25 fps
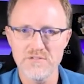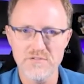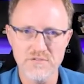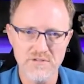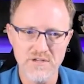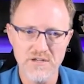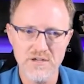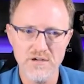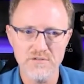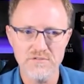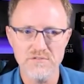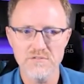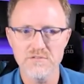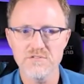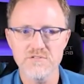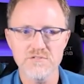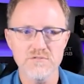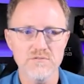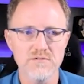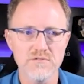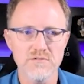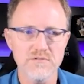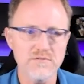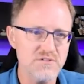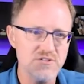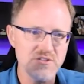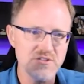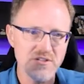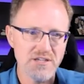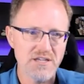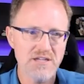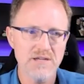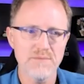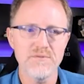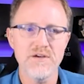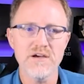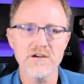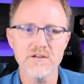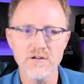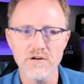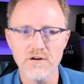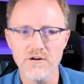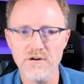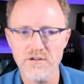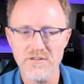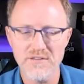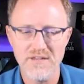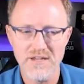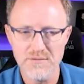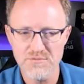to the health of the soil, which, again, I'm not going to
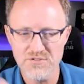argue that.